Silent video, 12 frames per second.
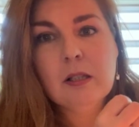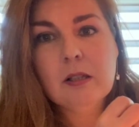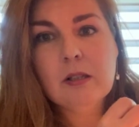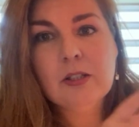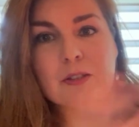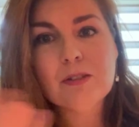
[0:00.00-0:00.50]

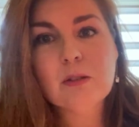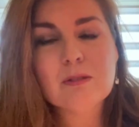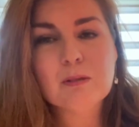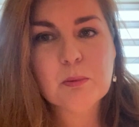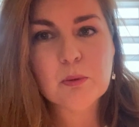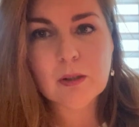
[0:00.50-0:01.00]
there's no
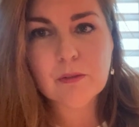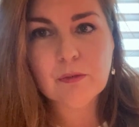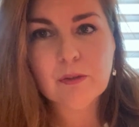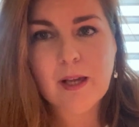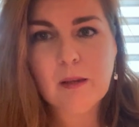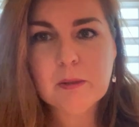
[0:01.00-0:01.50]
support
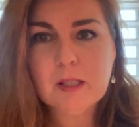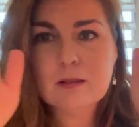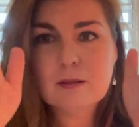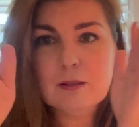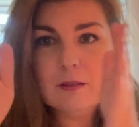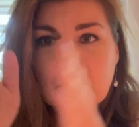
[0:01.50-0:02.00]
for that,
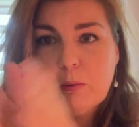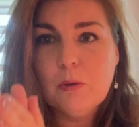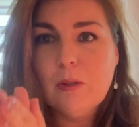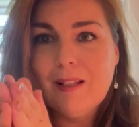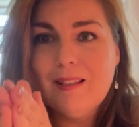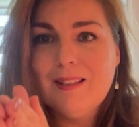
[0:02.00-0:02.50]
because the
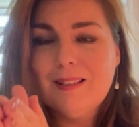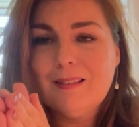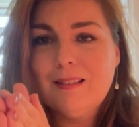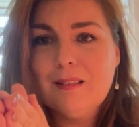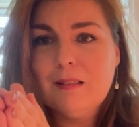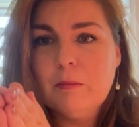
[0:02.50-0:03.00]
support in this
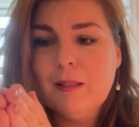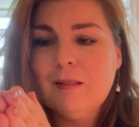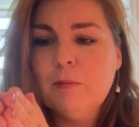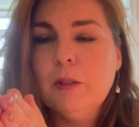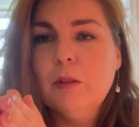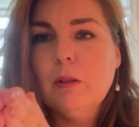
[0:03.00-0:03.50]
system is
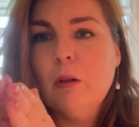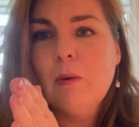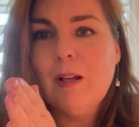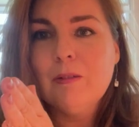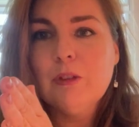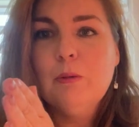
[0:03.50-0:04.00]
built
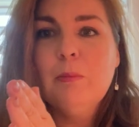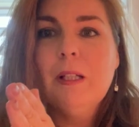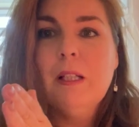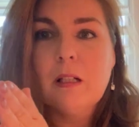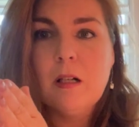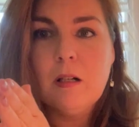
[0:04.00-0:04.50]
around you
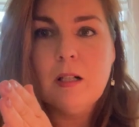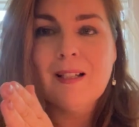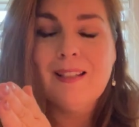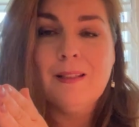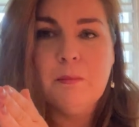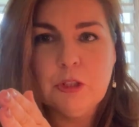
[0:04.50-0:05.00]
being a cog
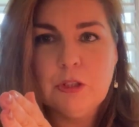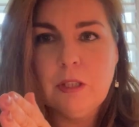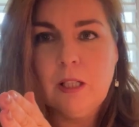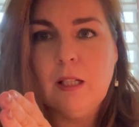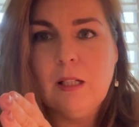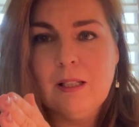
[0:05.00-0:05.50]
in the
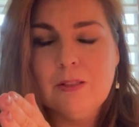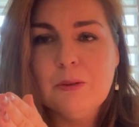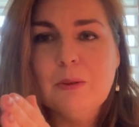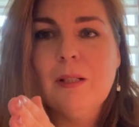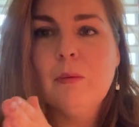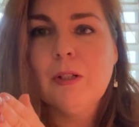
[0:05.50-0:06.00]
machine and
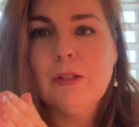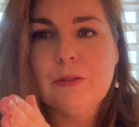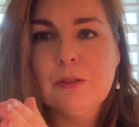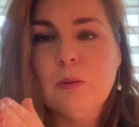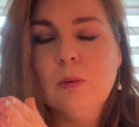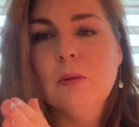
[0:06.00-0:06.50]
doing what you're
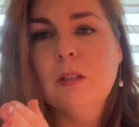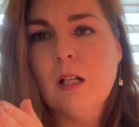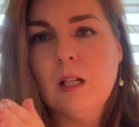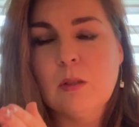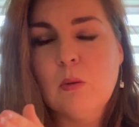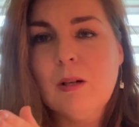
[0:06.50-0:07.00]
told and
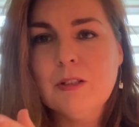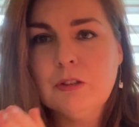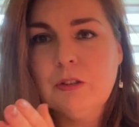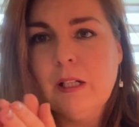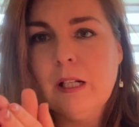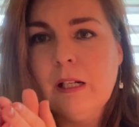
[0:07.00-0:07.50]
not
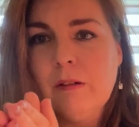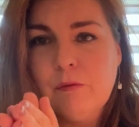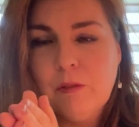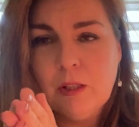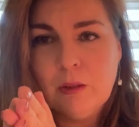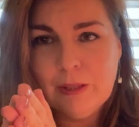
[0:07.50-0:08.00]
questioning and
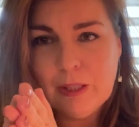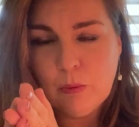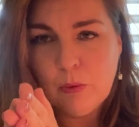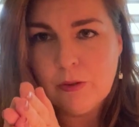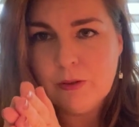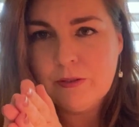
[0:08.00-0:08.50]
following the
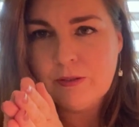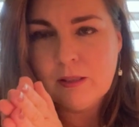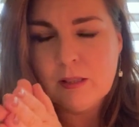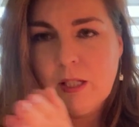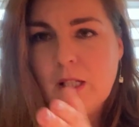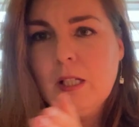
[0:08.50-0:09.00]
orders
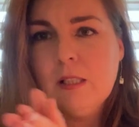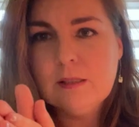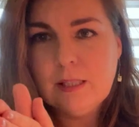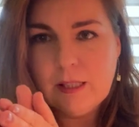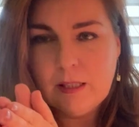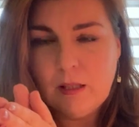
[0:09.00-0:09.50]
and
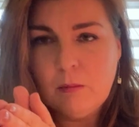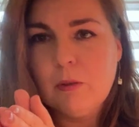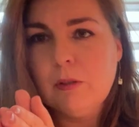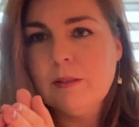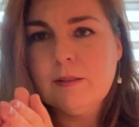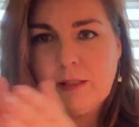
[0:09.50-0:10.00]
take a
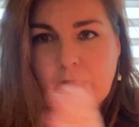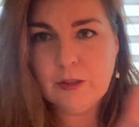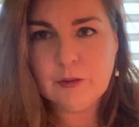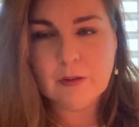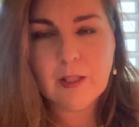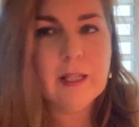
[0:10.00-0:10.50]
number and stay in
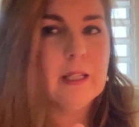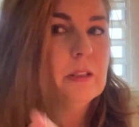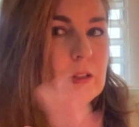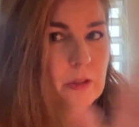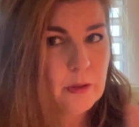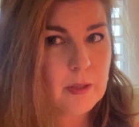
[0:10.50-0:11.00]
your lane.
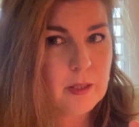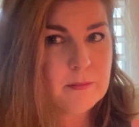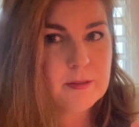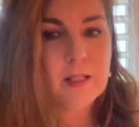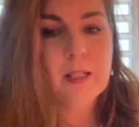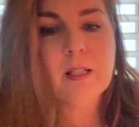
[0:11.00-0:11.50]
You know what I'm
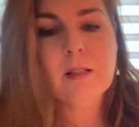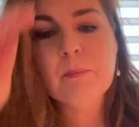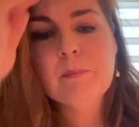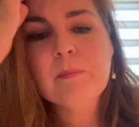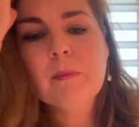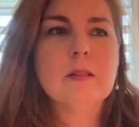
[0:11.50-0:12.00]
saying?
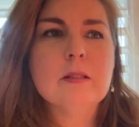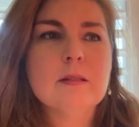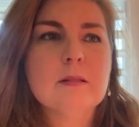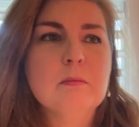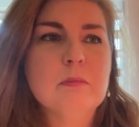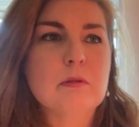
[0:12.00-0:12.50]

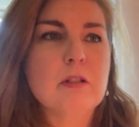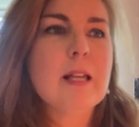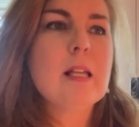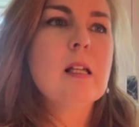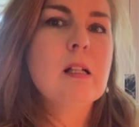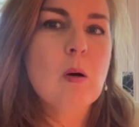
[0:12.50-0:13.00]
This
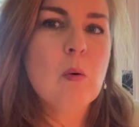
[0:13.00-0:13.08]
breaking